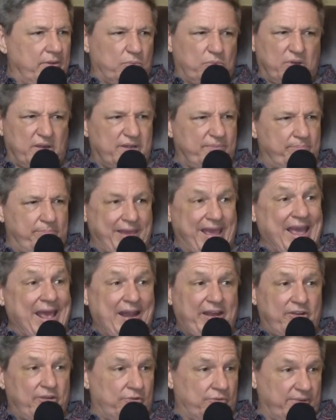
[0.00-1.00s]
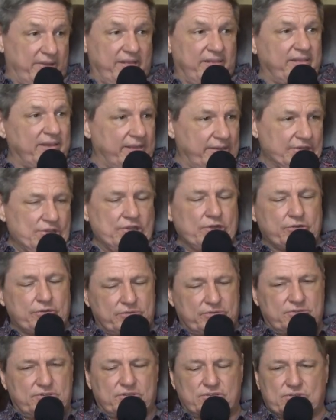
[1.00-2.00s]
It wasn't padded or anything, you
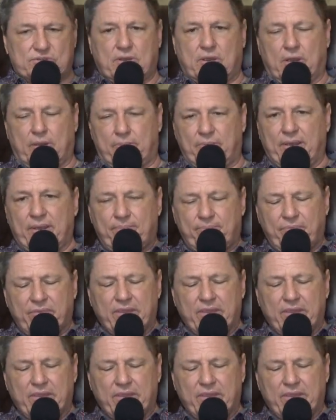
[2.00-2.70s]
know, just carpet.